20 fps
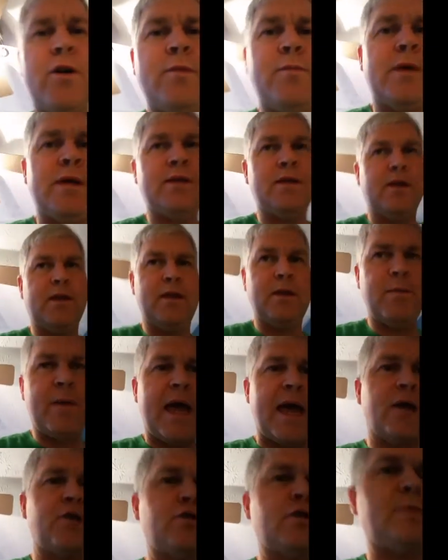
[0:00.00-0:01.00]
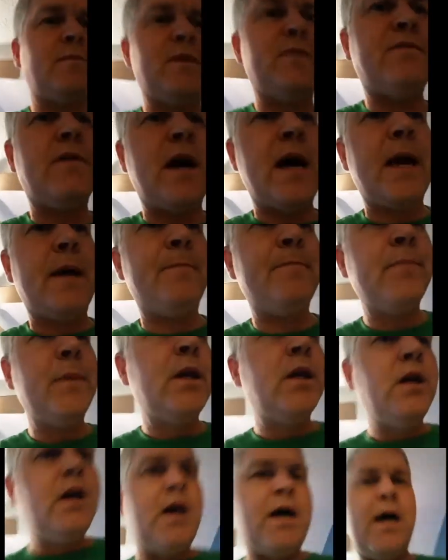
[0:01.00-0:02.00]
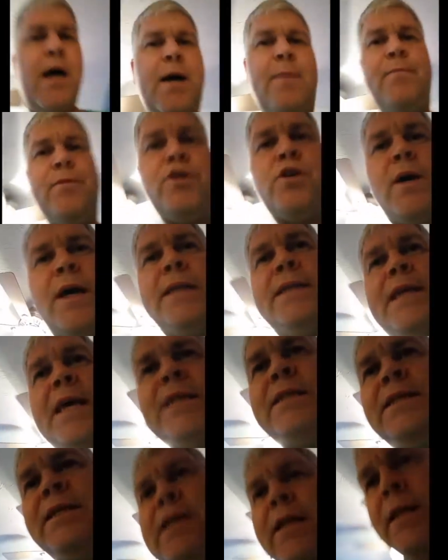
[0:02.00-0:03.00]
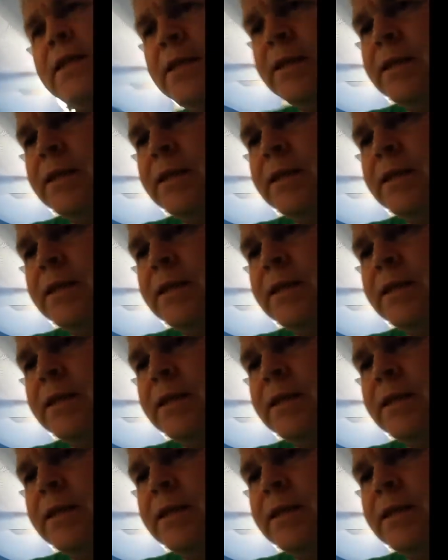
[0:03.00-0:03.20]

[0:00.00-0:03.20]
going to be, the bangers are going to be fine. So I tested